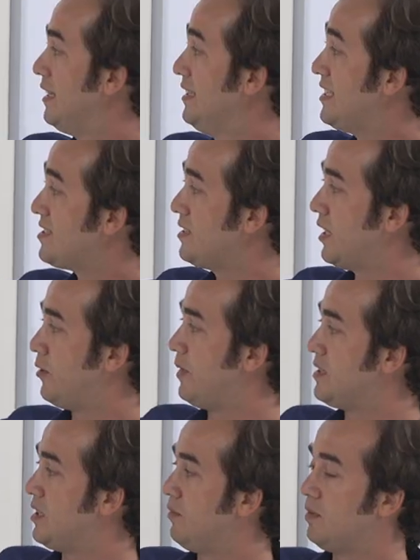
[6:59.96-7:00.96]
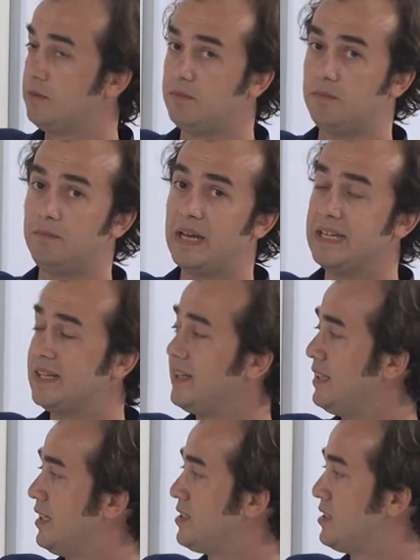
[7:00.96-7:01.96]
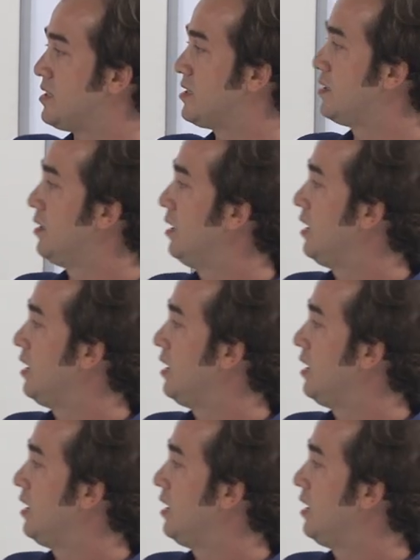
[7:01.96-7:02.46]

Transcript: This derivative may not exist